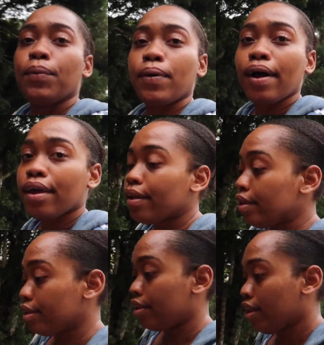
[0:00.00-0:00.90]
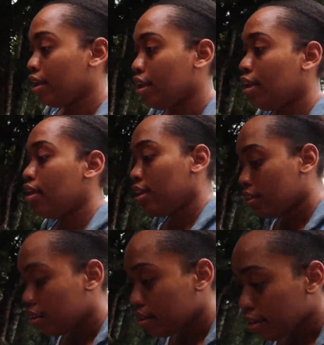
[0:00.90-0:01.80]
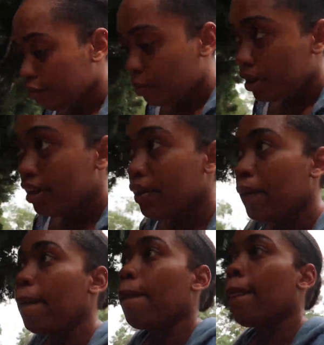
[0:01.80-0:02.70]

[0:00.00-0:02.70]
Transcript: while since i've been here